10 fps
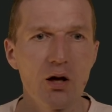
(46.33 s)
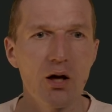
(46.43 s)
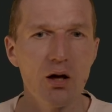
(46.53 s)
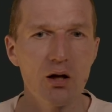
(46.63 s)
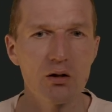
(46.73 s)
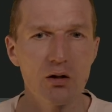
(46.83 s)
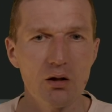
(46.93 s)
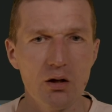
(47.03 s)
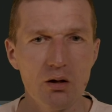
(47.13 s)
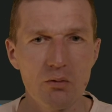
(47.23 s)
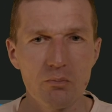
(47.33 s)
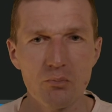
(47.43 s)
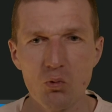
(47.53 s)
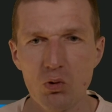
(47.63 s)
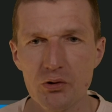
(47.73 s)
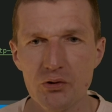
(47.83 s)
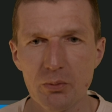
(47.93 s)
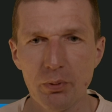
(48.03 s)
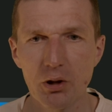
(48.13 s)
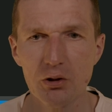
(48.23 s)
and Um, what's
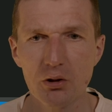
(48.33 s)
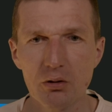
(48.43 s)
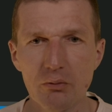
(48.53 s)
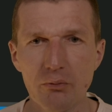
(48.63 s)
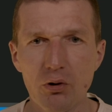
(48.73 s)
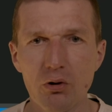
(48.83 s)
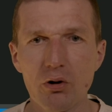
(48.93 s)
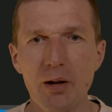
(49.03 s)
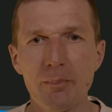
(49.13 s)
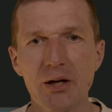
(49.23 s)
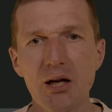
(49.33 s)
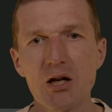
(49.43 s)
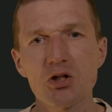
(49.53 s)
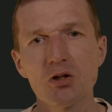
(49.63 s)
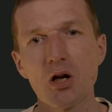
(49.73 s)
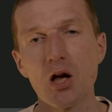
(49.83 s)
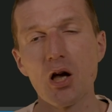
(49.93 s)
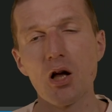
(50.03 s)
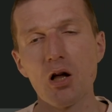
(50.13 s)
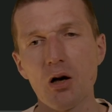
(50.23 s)
important for application
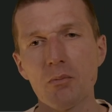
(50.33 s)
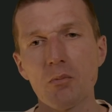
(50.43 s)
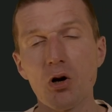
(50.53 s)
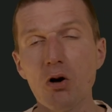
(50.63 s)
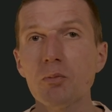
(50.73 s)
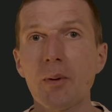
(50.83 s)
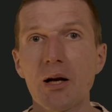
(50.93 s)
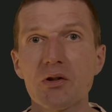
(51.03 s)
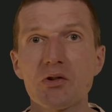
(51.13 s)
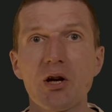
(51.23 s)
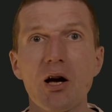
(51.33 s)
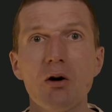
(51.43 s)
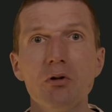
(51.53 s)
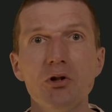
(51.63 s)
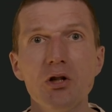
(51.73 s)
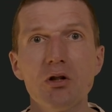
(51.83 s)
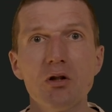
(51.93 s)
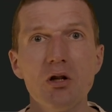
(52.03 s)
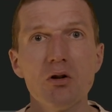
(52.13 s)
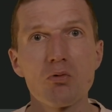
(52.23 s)
um, load balancer, I will need
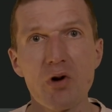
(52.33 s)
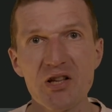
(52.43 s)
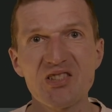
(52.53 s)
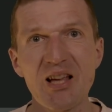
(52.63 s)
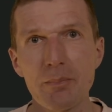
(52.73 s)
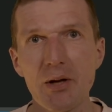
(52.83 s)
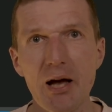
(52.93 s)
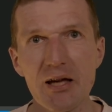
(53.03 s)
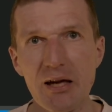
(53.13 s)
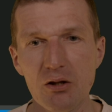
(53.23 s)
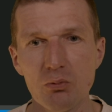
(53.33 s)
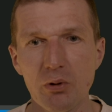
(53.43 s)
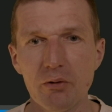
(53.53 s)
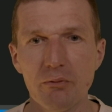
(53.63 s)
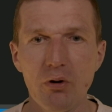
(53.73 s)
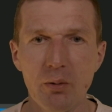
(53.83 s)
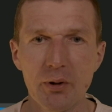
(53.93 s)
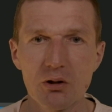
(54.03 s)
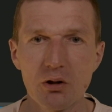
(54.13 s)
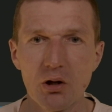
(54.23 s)
the REST A P I gateway
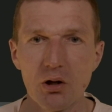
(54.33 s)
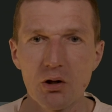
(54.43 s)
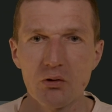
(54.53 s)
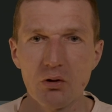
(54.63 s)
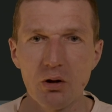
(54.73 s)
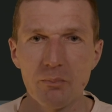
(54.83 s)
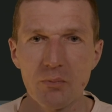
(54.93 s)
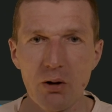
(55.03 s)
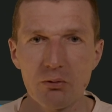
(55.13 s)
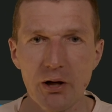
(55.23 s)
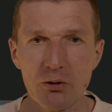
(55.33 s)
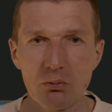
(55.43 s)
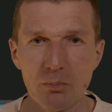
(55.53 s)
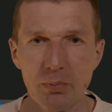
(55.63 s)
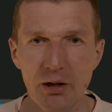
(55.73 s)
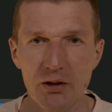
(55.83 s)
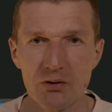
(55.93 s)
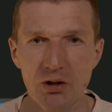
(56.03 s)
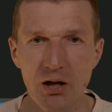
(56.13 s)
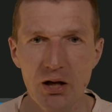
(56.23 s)
format. So um, I would like to replace
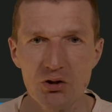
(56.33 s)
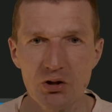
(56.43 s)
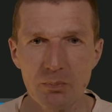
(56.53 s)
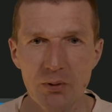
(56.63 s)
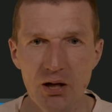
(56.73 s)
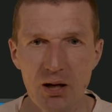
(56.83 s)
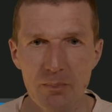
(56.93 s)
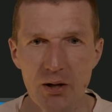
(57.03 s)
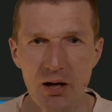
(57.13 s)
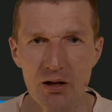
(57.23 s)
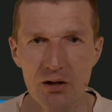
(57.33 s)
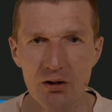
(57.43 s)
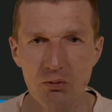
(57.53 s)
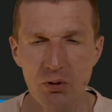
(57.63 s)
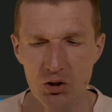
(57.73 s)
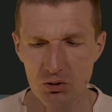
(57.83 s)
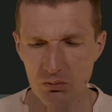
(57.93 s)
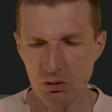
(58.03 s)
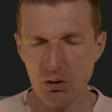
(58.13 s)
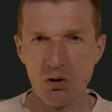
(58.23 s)
the H T T P A P I integration
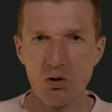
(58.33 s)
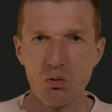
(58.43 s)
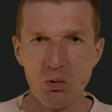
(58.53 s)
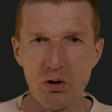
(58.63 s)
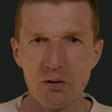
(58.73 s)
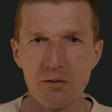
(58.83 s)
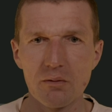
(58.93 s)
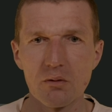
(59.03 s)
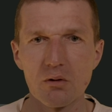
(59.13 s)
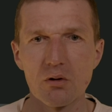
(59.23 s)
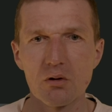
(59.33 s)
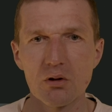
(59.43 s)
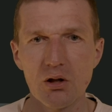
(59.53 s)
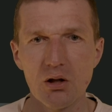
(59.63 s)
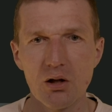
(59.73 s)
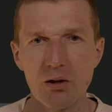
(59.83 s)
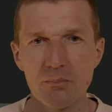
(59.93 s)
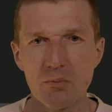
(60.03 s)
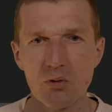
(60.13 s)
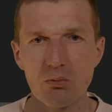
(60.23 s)
with the
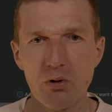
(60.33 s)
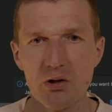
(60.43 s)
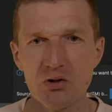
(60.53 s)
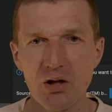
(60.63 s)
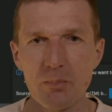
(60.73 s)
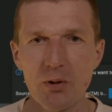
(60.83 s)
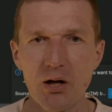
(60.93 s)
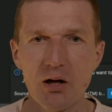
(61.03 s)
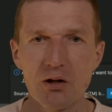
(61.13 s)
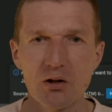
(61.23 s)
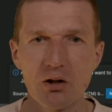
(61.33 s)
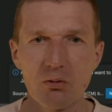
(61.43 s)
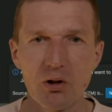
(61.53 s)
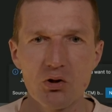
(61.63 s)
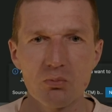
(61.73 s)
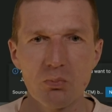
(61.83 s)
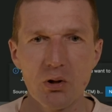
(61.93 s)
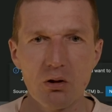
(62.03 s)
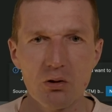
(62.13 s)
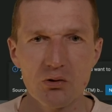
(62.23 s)
um, REST A P I integration,
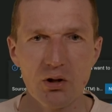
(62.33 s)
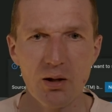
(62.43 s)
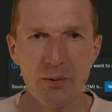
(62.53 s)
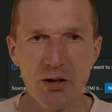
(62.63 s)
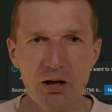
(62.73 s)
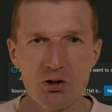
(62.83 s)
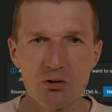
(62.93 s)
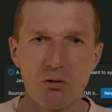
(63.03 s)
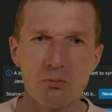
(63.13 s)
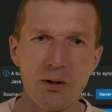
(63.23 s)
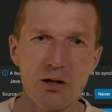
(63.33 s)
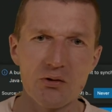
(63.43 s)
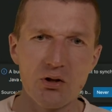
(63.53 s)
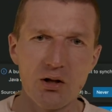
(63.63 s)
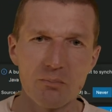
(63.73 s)
because the application load balancer,